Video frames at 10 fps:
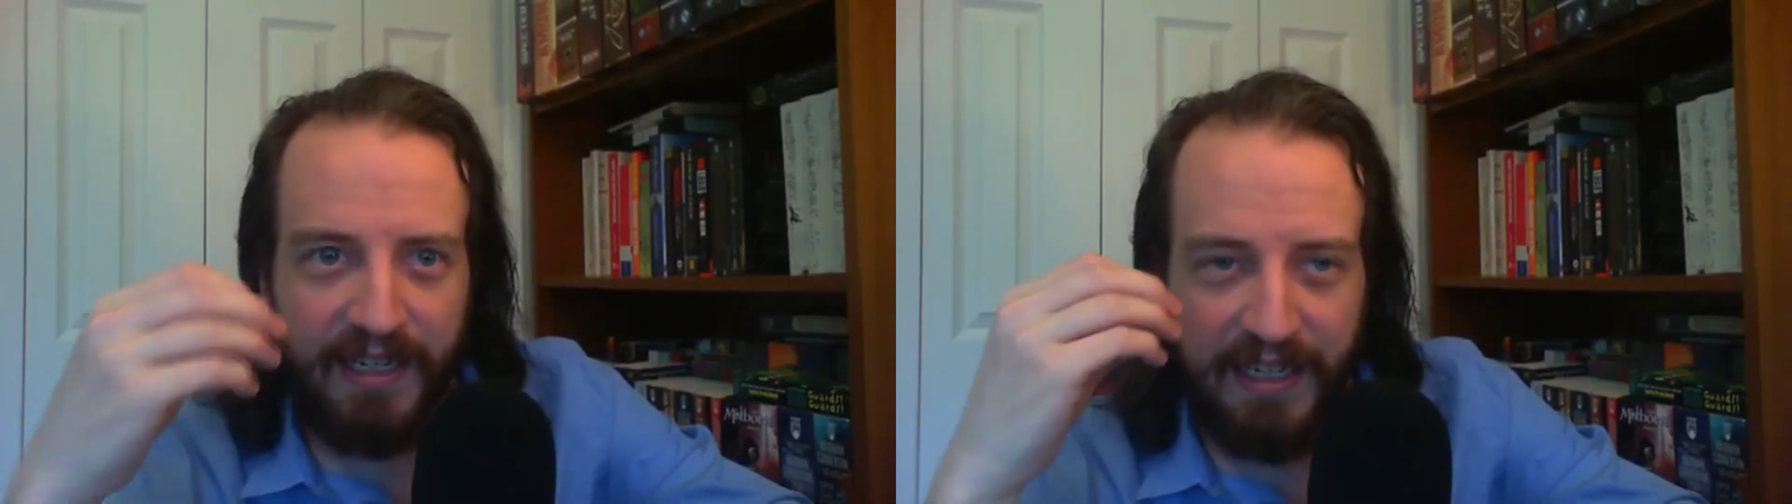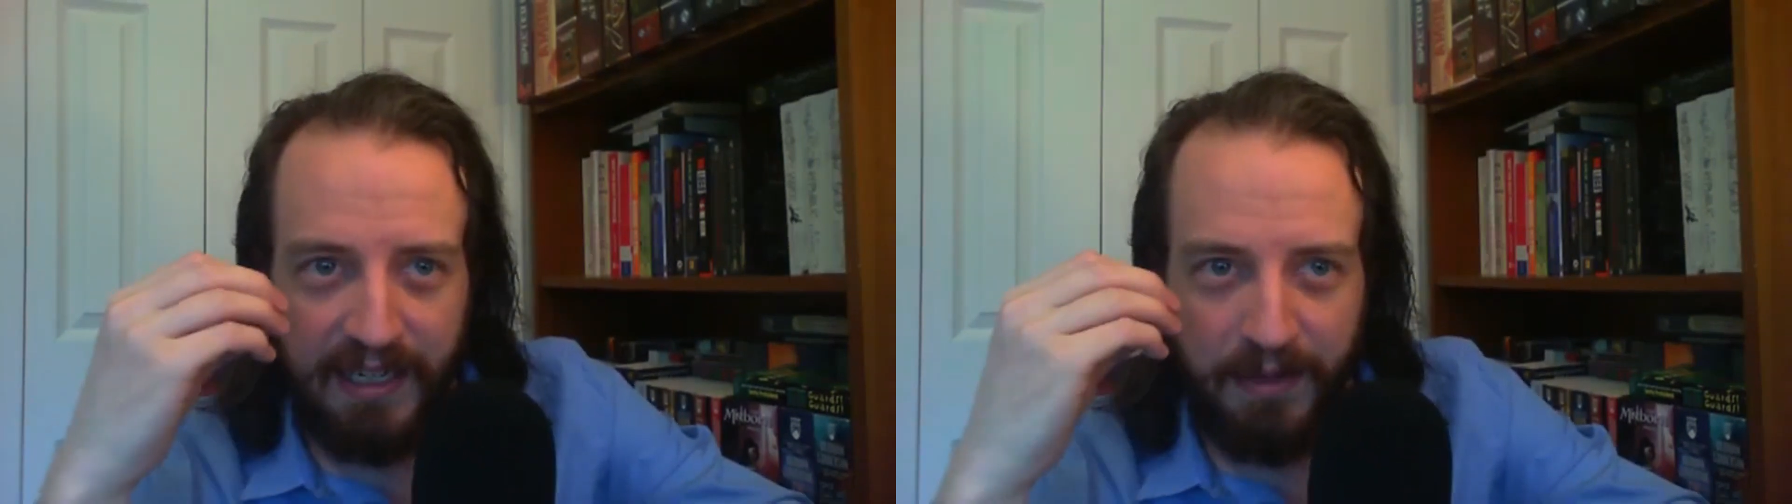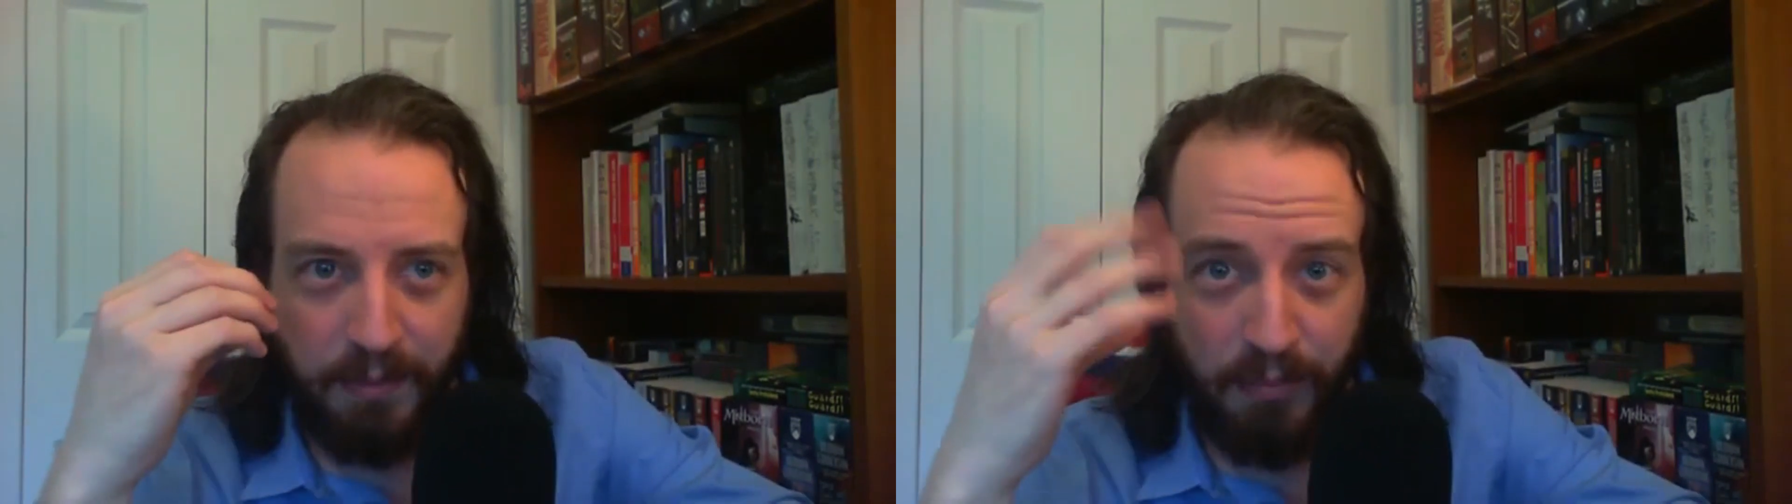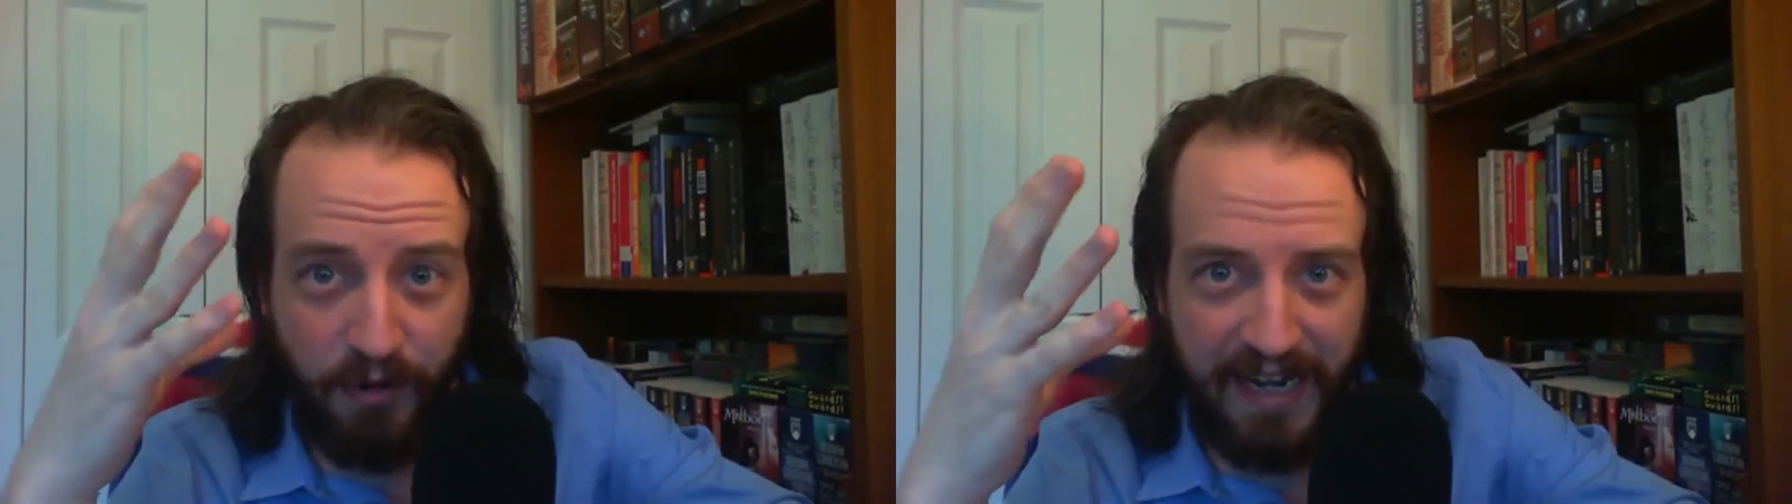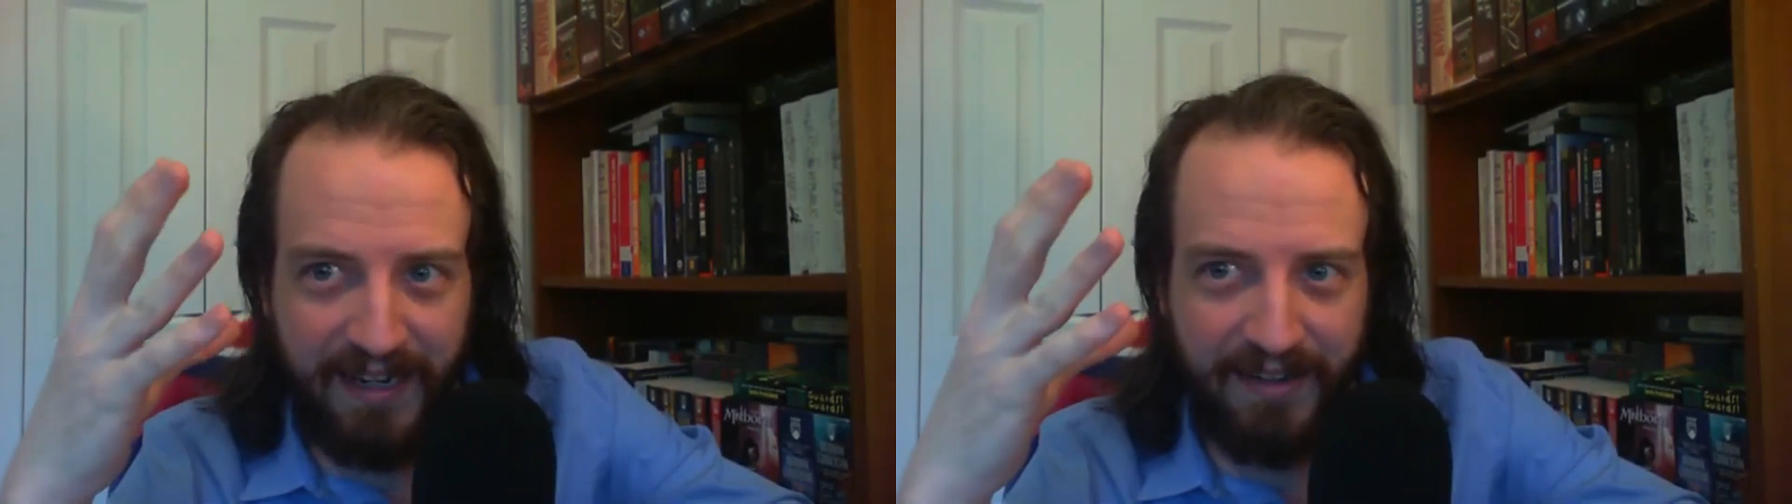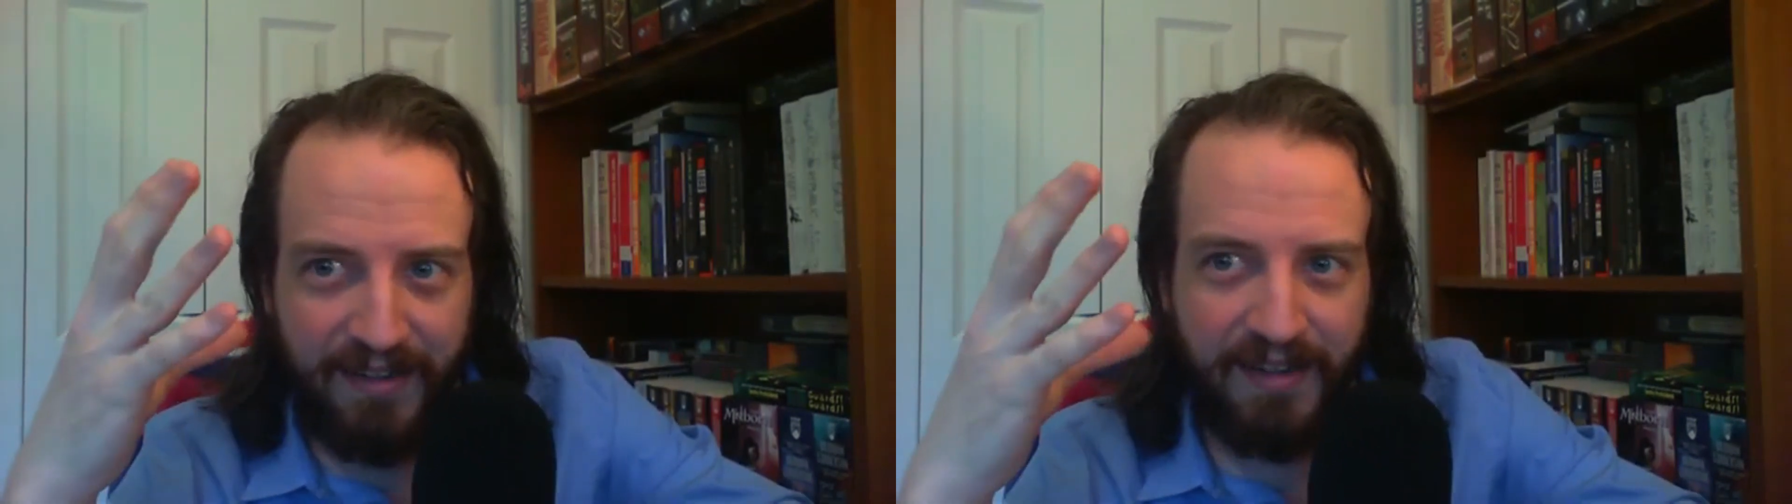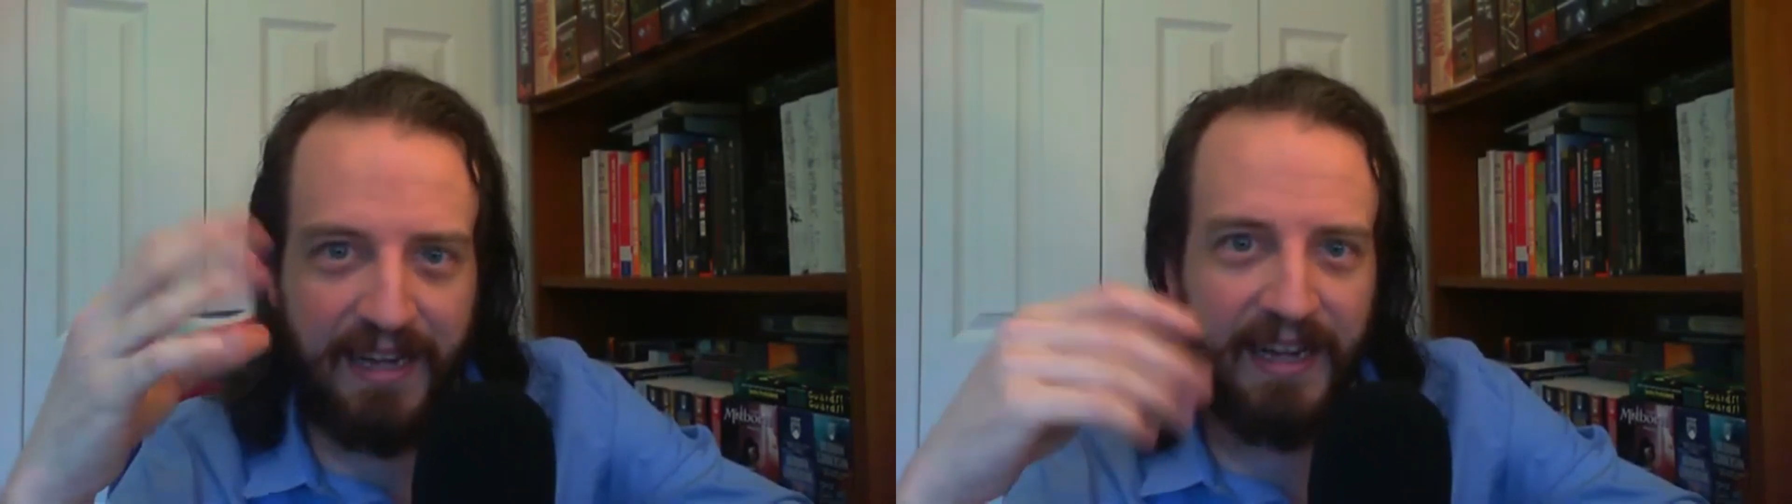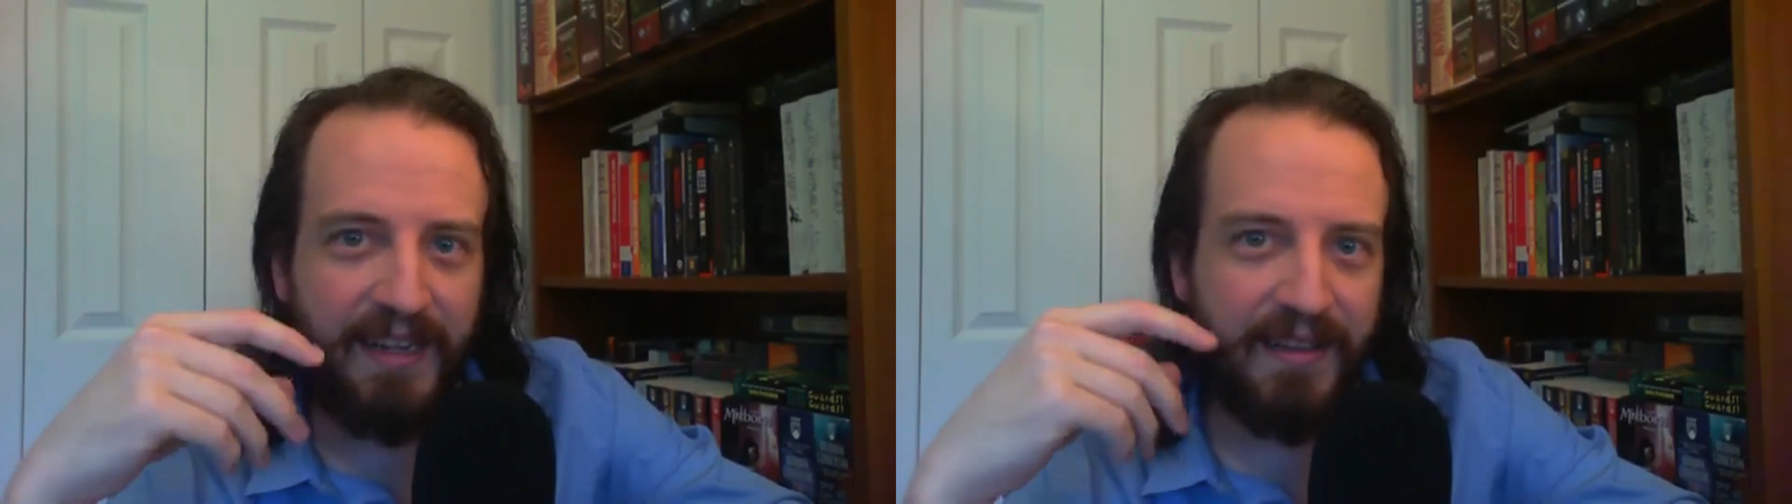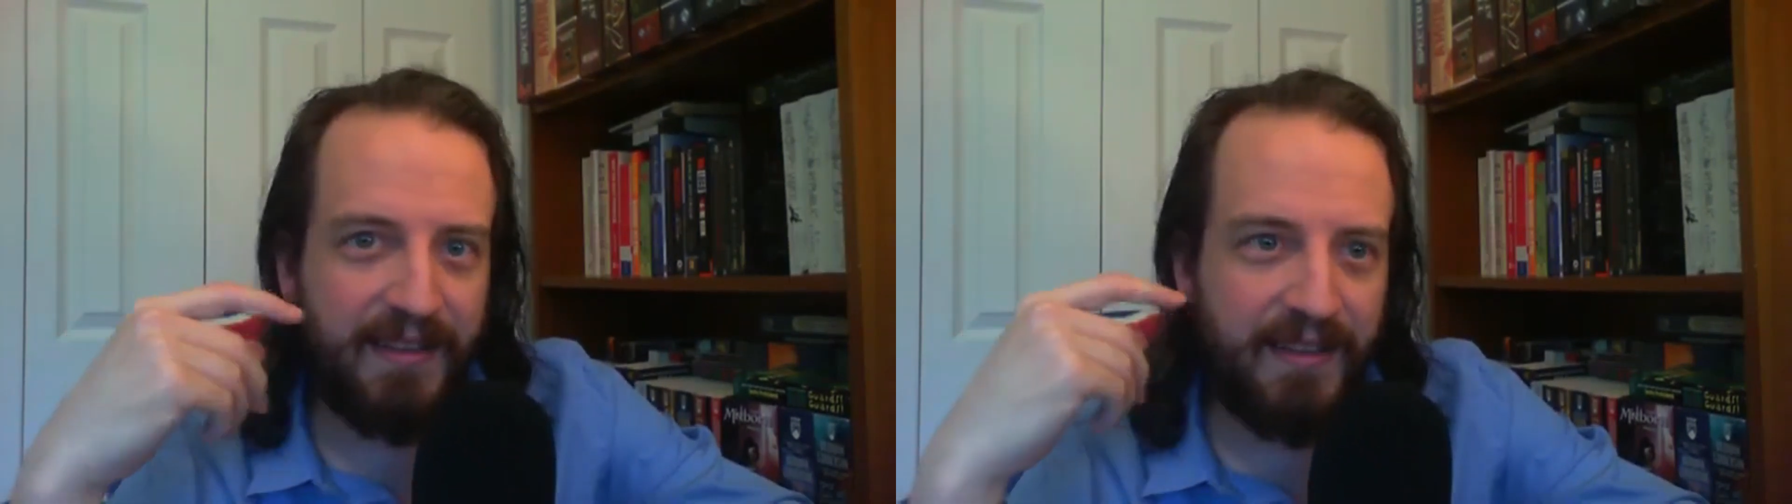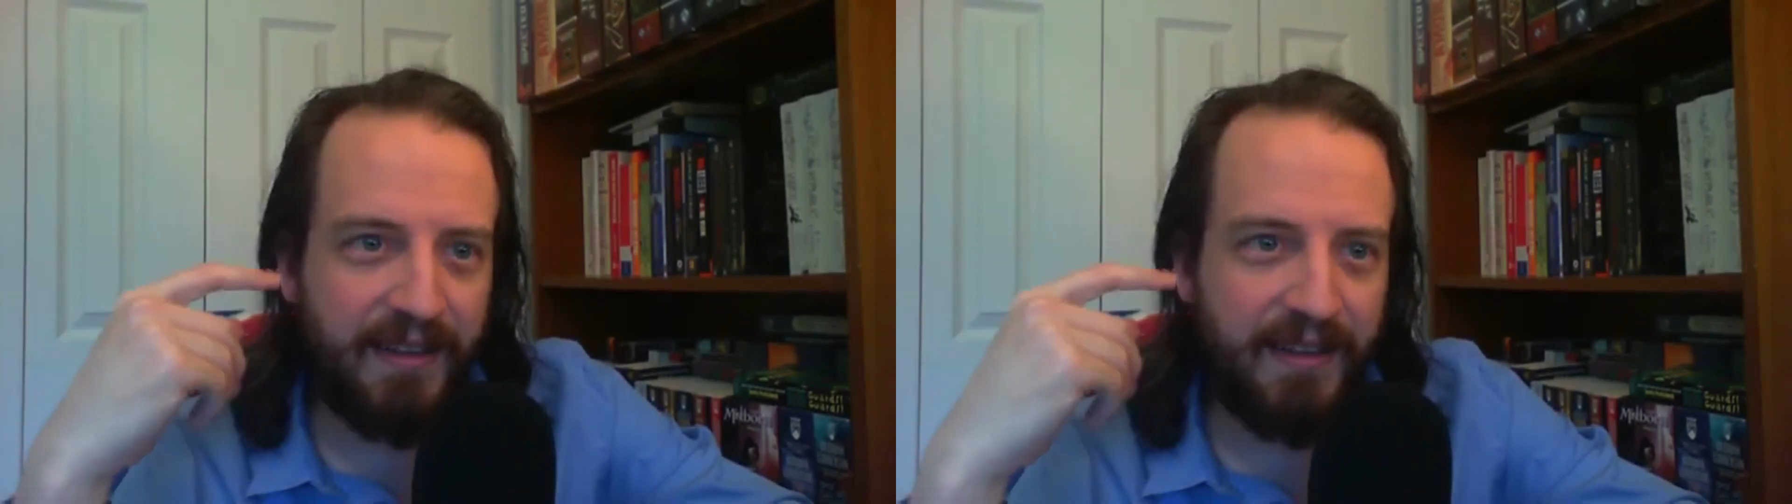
it breaks and